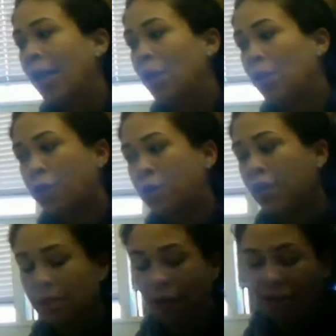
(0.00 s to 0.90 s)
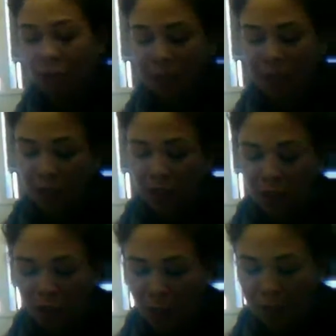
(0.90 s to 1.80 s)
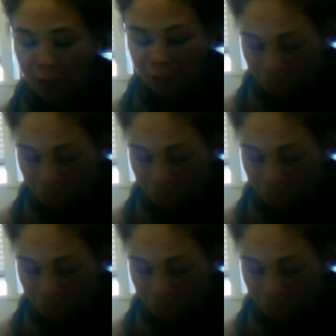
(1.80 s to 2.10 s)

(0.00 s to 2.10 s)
The third thing is loving relationships.